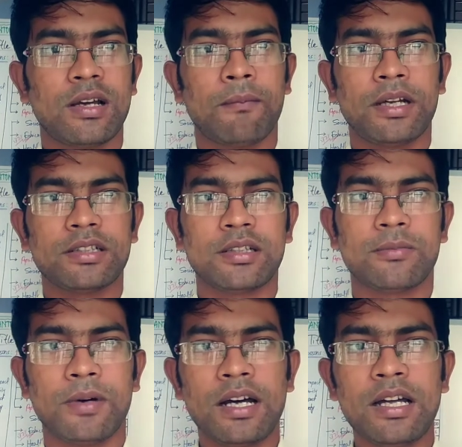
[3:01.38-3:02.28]

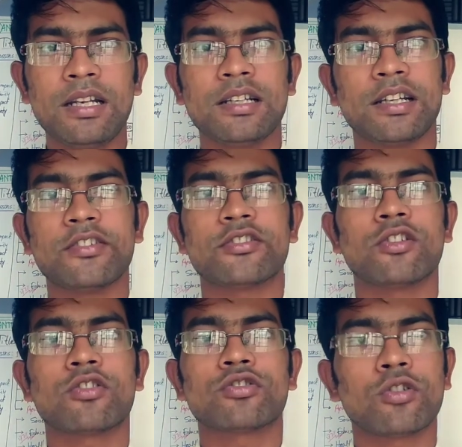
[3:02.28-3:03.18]
Bandarban is
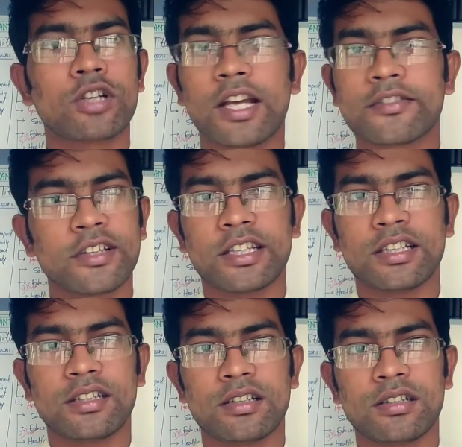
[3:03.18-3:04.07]
not so densely.